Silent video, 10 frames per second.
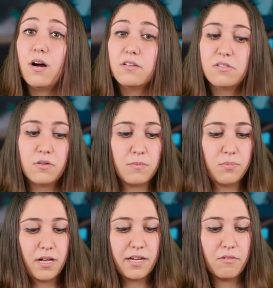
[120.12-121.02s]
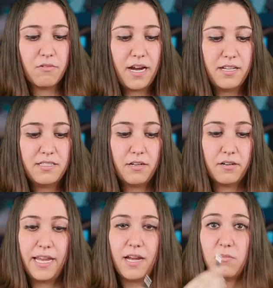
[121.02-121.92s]
also can plug it right into
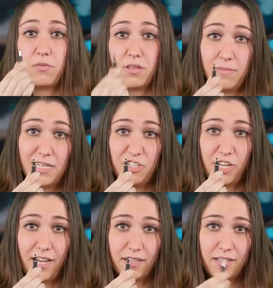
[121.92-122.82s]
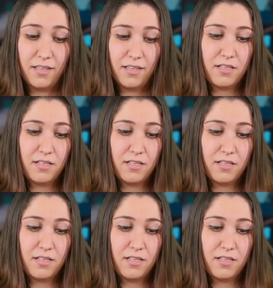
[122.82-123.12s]
your camera with a mini jack.